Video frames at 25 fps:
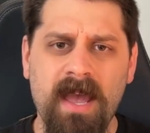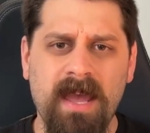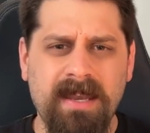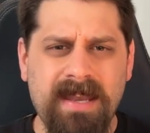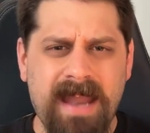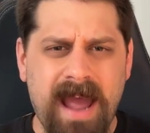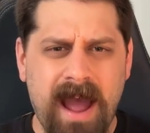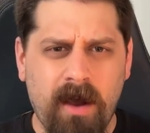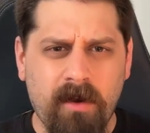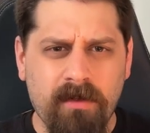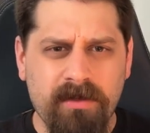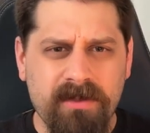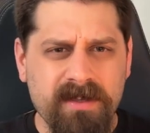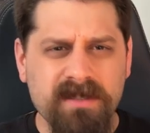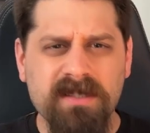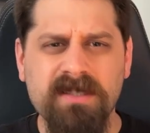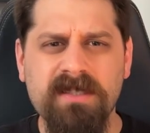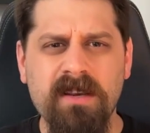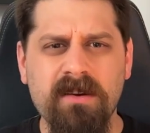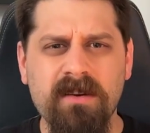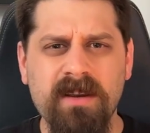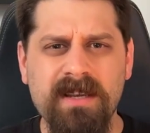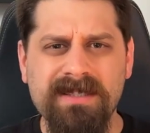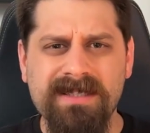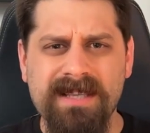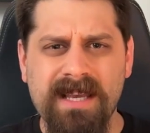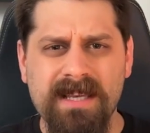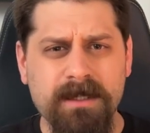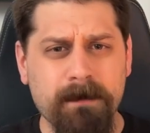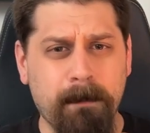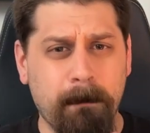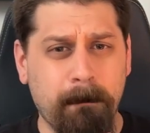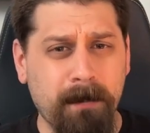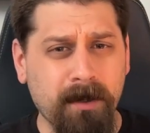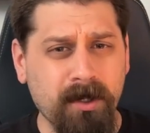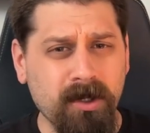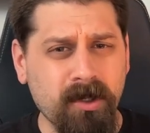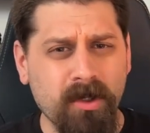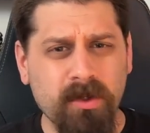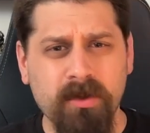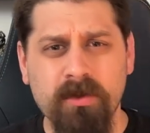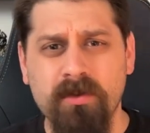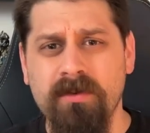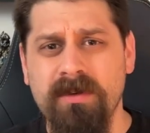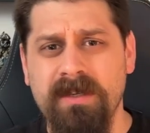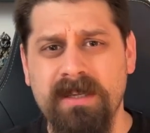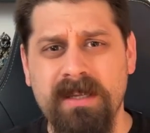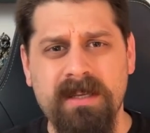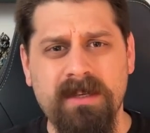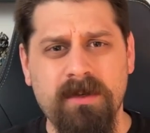Now, this series has
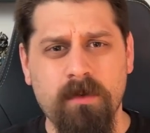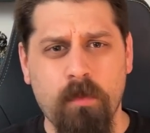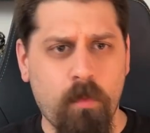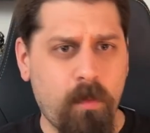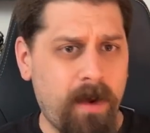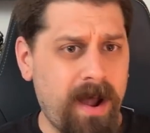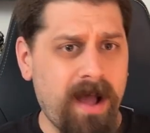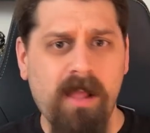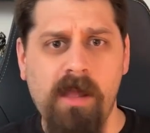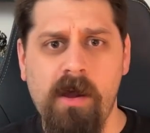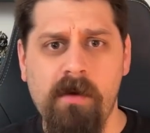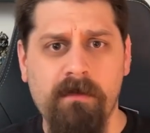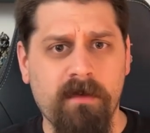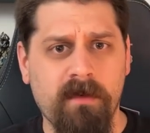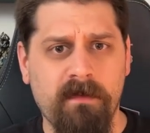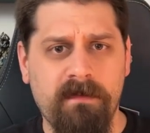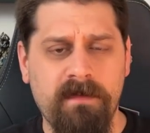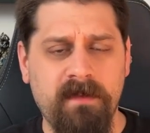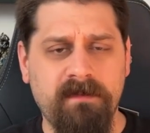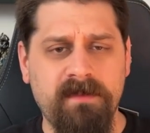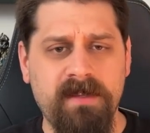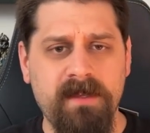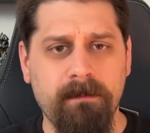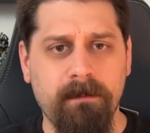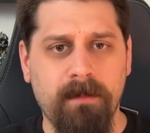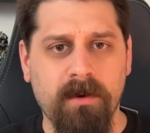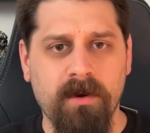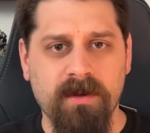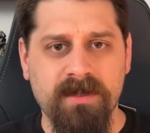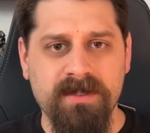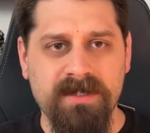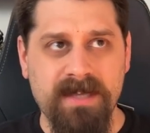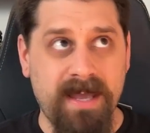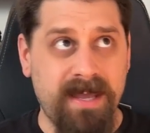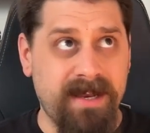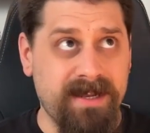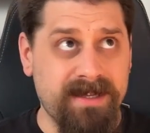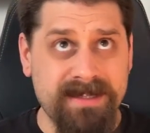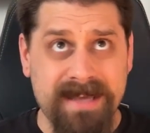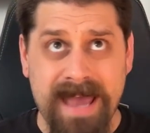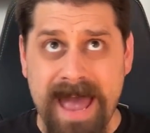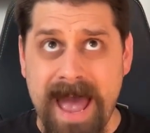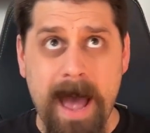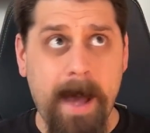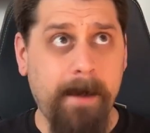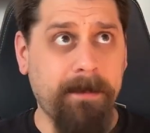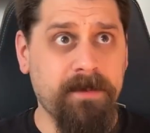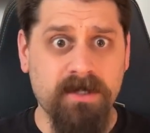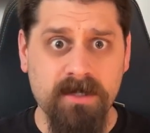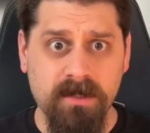ballooned into well over 50 books and is
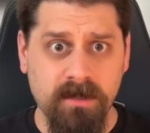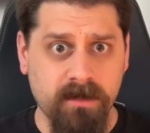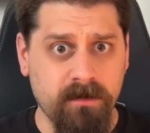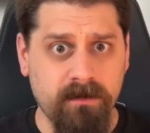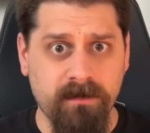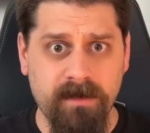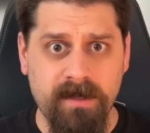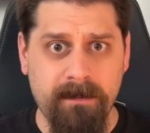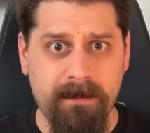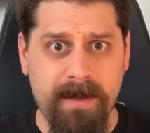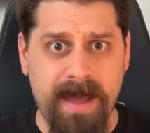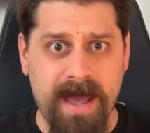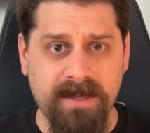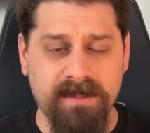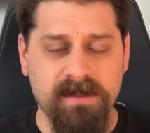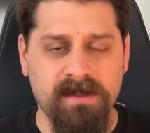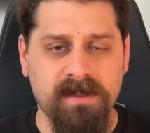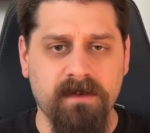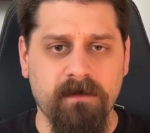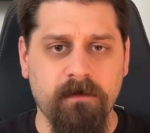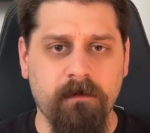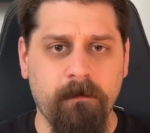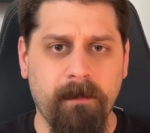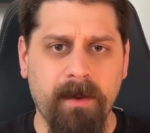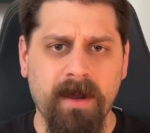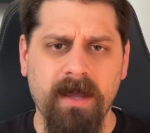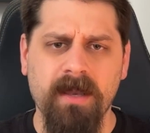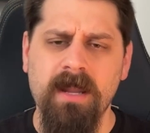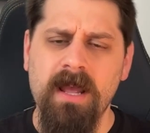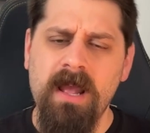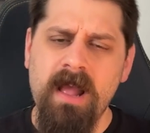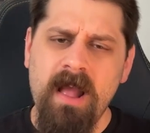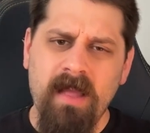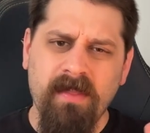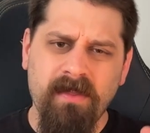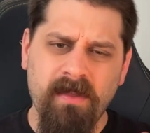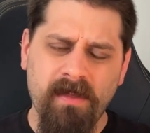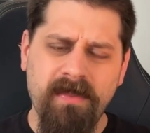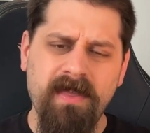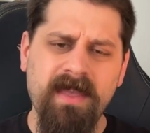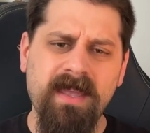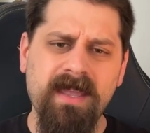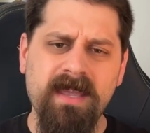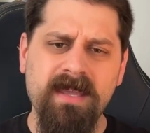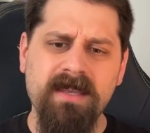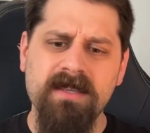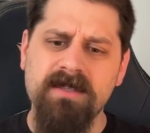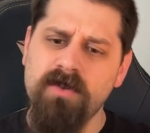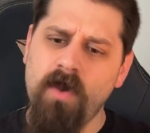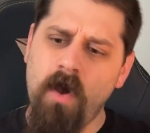absolutely massive, but the thing
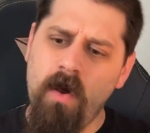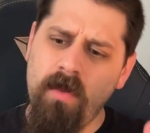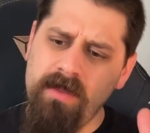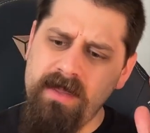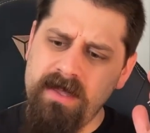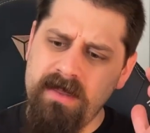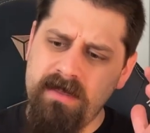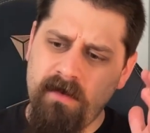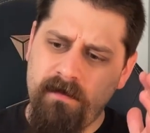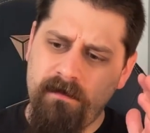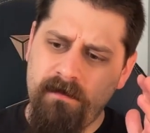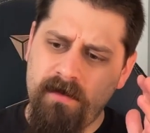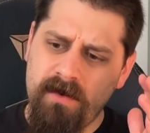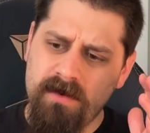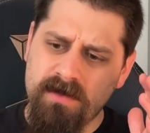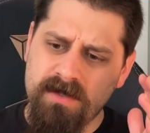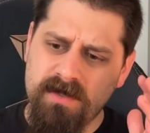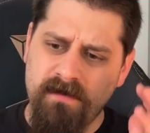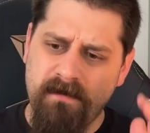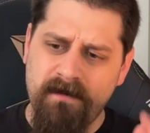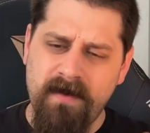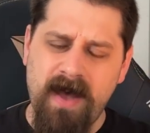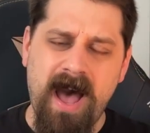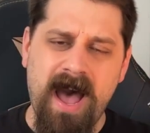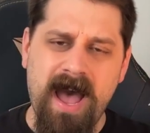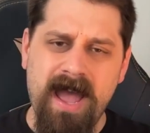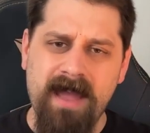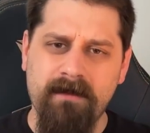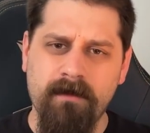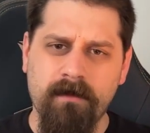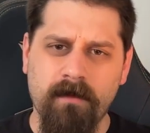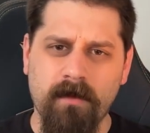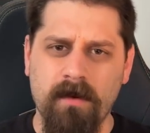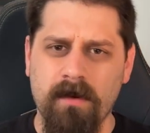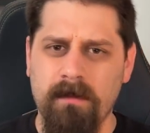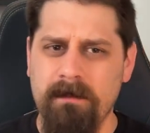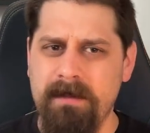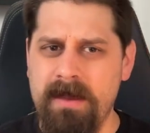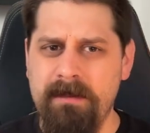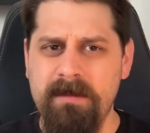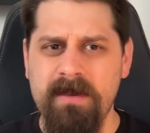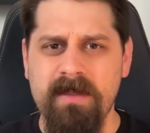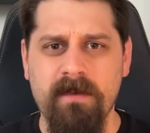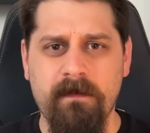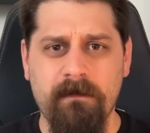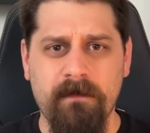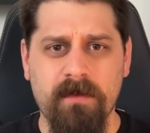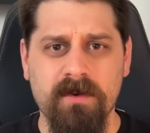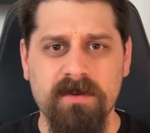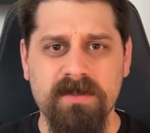is, only the first 5 or maybe the
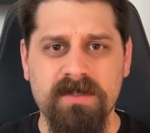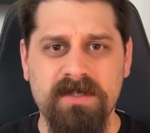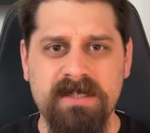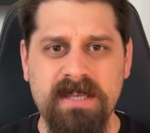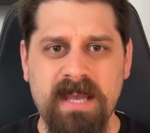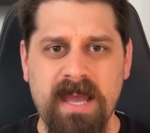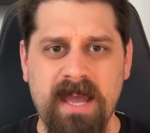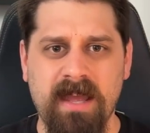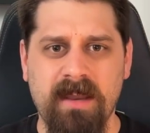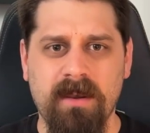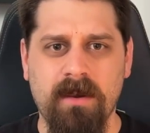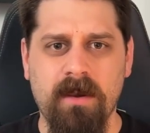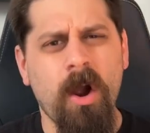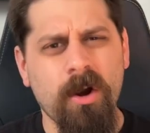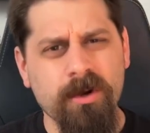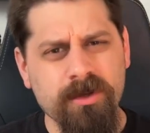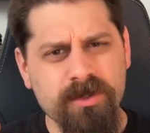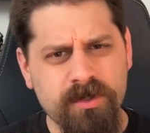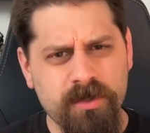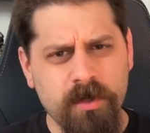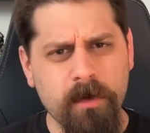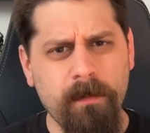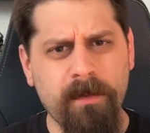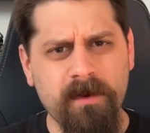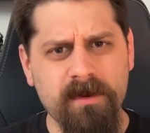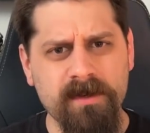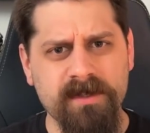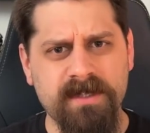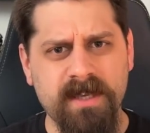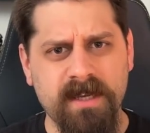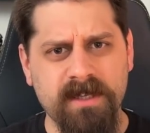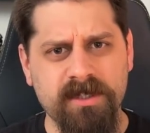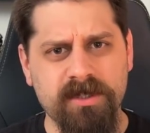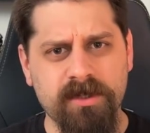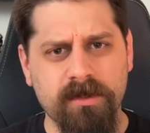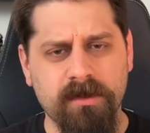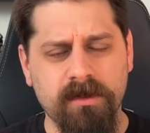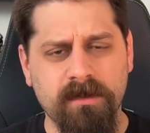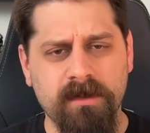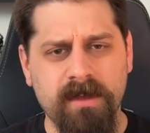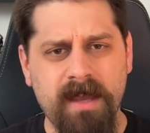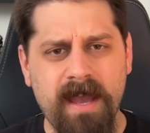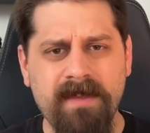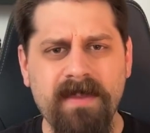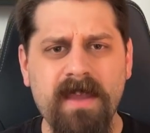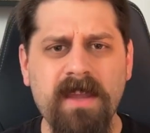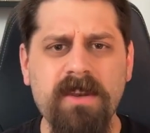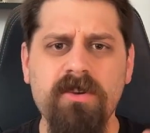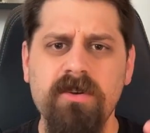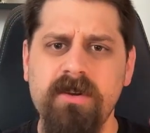first 10 are super essential,
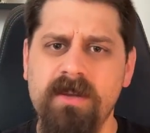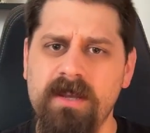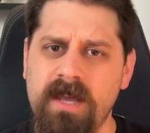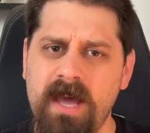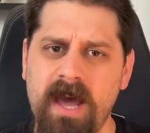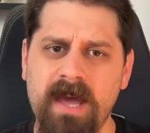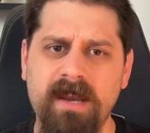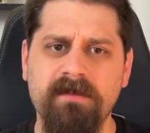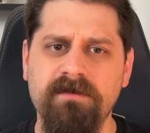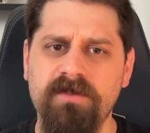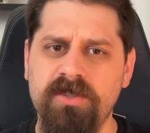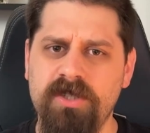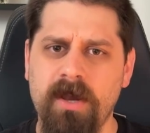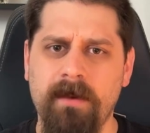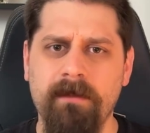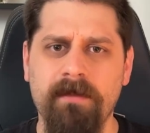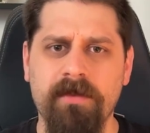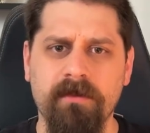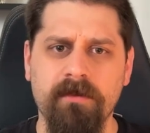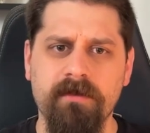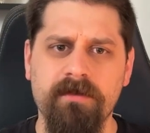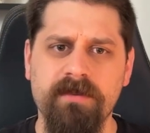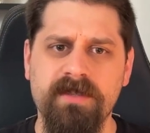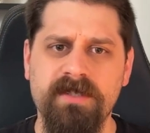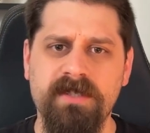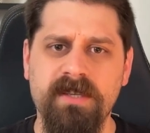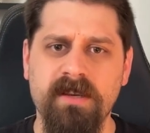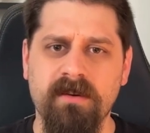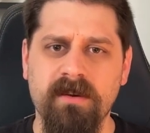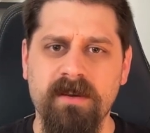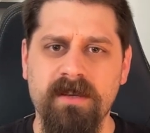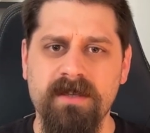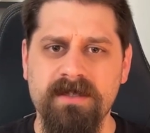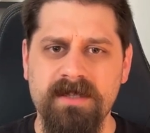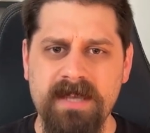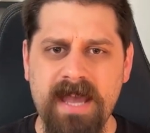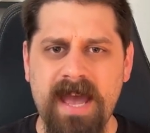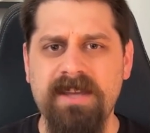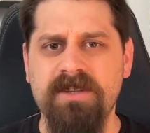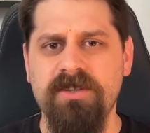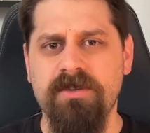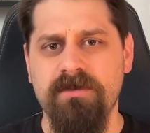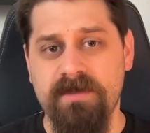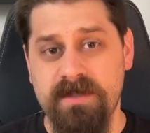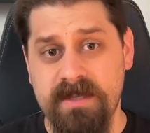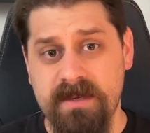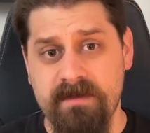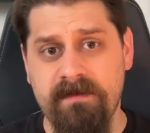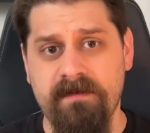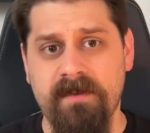and then you can kind of jump through the series as you
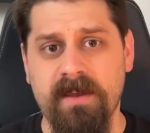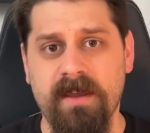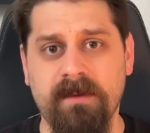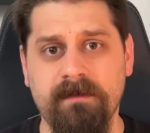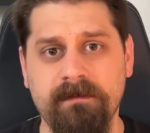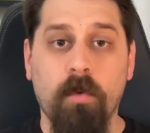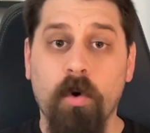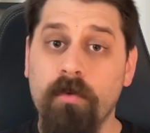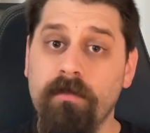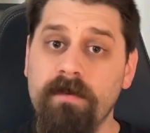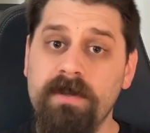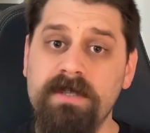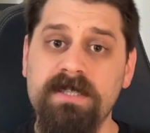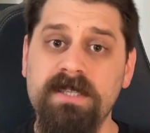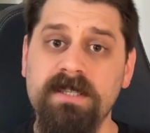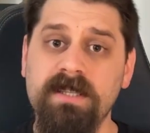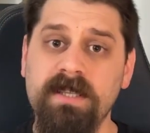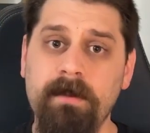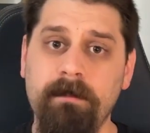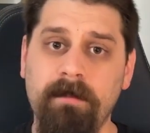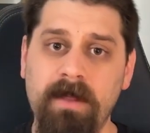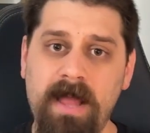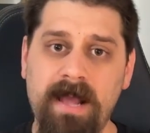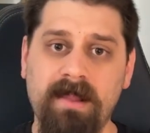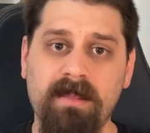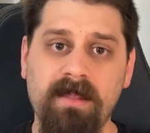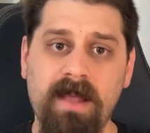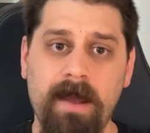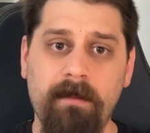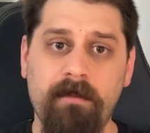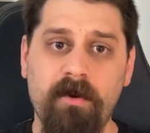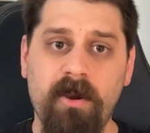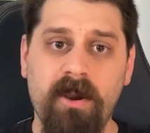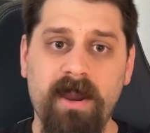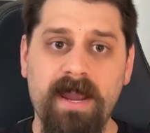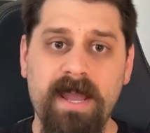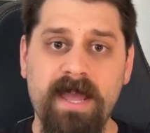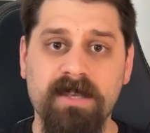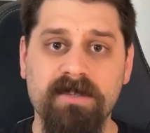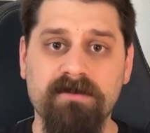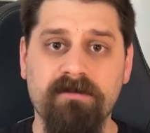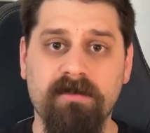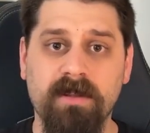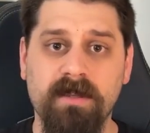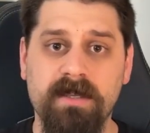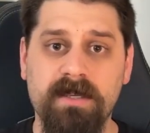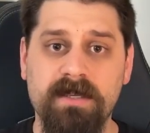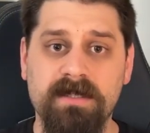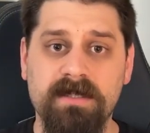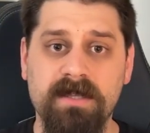see fit. More recently, Black Library has
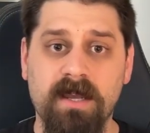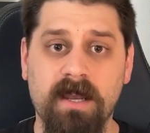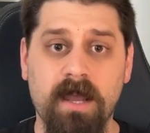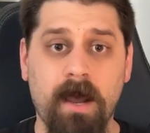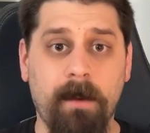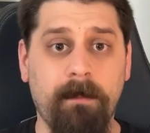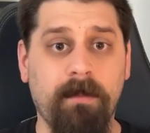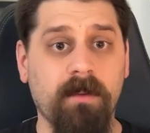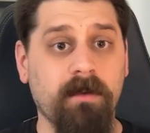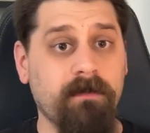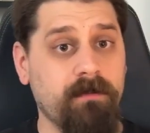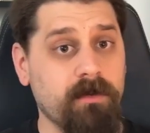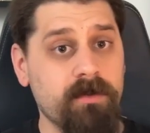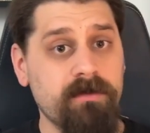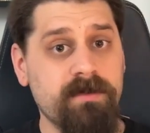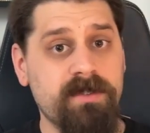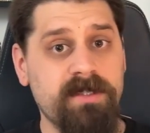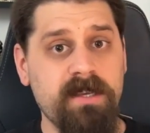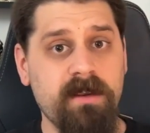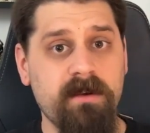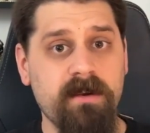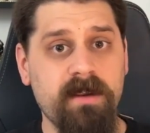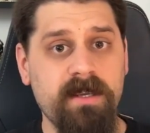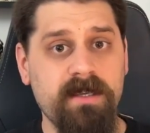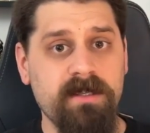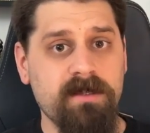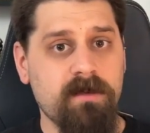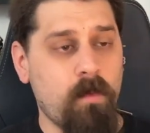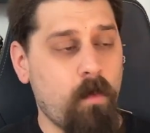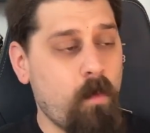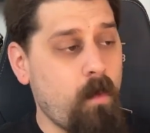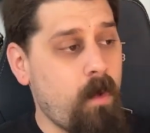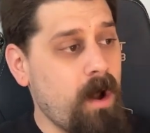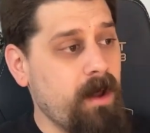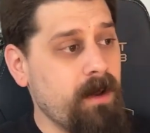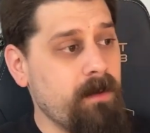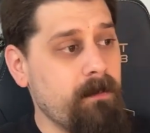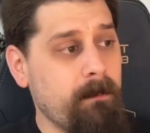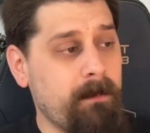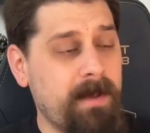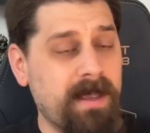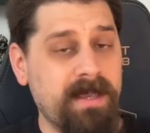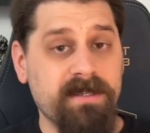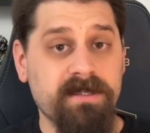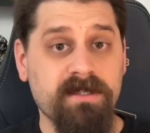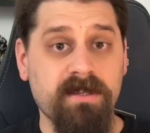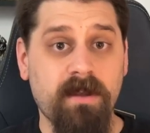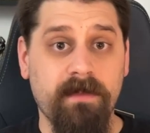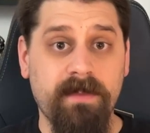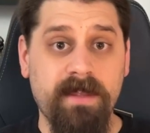released a couple of new series, one
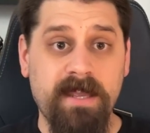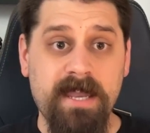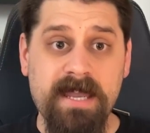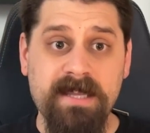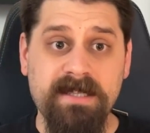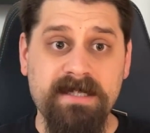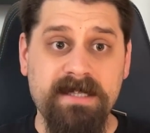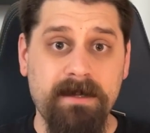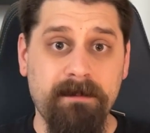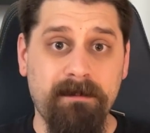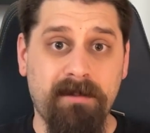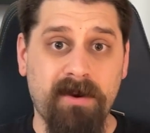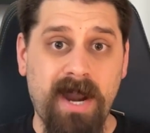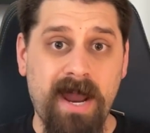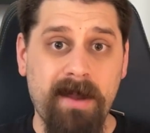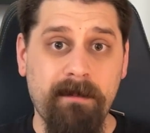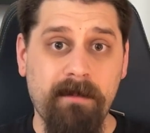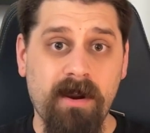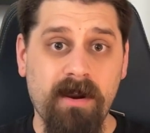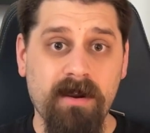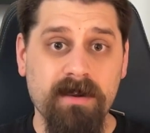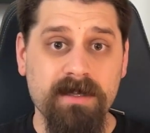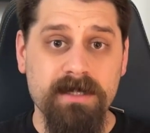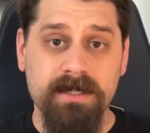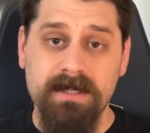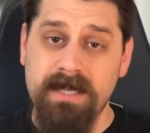based on the 18 Primarchs.